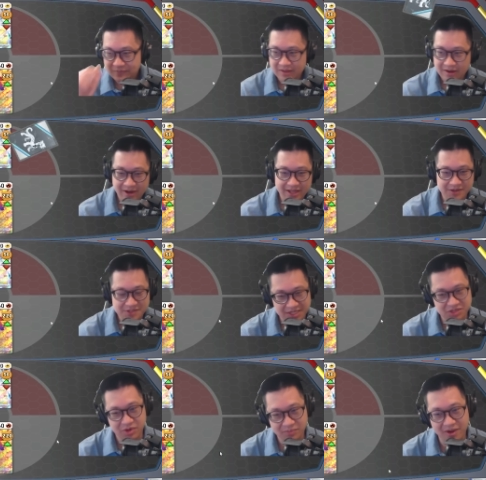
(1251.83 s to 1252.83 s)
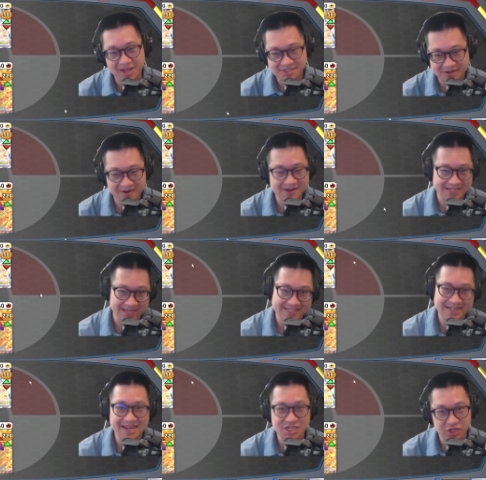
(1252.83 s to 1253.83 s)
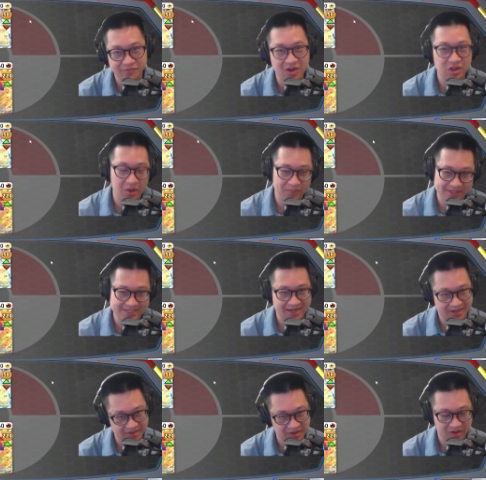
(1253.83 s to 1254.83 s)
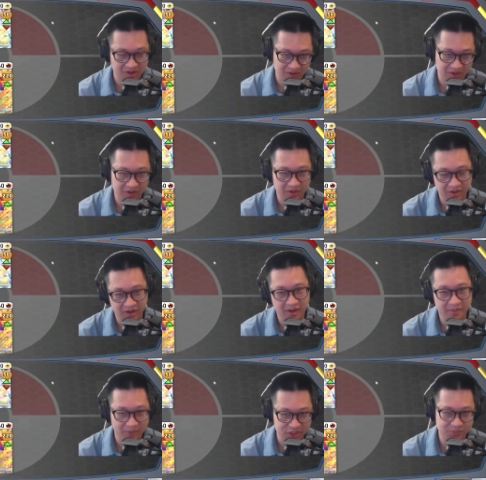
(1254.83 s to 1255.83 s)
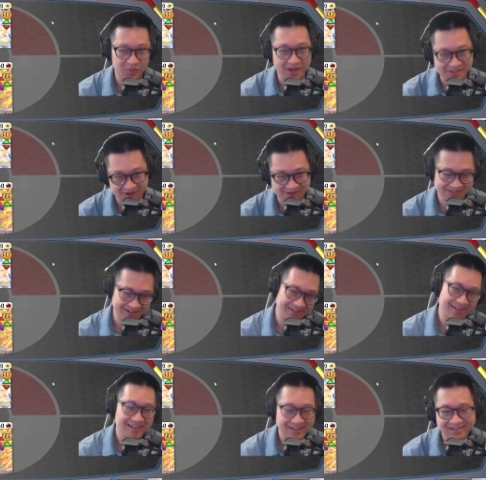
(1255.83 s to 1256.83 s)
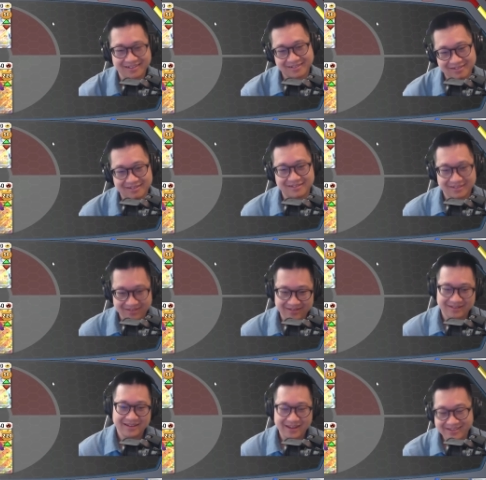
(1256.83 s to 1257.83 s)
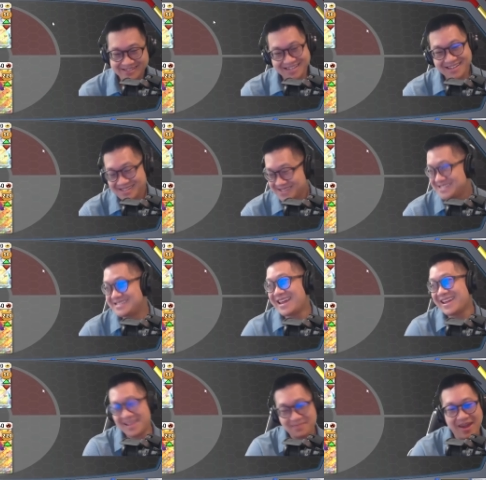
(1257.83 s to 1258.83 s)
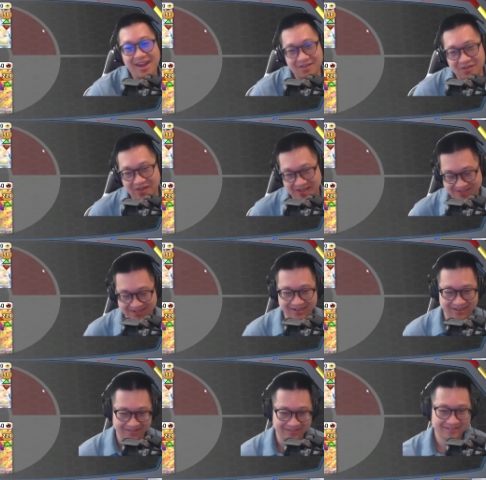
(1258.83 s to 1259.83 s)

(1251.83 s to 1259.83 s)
All right, you take three prize cards, and Tay should follow up and take another a bunch of prize cards here. And see, staying in battle is good.